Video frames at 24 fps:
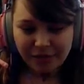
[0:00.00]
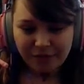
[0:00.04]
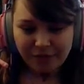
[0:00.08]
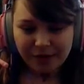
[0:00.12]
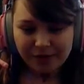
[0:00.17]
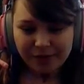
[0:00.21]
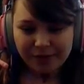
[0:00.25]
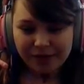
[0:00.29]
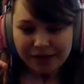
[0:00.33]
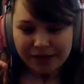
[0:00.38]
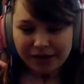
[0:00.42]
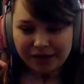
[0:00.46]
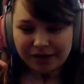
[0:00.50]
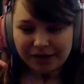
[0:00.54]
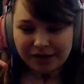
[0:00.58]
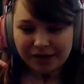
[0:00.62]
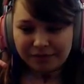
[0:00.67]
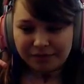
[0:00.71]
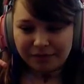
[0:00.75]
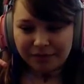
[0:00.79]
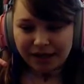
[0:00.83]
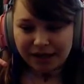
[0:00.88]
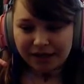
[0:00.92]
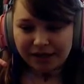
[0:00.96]
way better
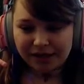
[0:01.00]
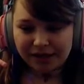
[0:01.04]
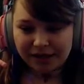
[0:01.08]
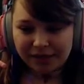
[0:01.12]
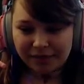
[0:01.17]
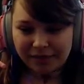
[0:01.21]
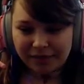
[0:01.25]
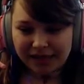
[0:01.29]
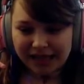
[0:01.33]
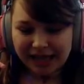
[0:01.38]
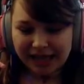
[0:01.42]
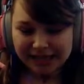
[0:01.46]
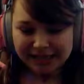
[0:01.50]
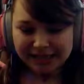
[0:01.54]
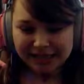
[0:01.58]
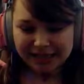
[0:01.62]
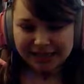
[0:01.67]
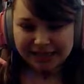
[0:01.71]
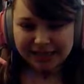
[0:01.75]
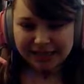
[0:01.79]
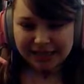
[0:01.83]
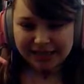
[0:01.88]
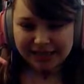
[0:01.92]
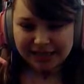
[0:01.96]
mic than my last
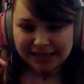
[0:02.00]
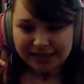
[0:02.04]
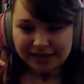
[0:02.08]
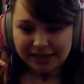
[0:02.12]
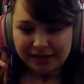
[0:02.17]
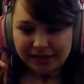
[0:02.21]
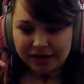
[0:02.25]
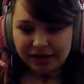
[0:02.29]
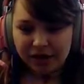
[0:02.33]
headset did.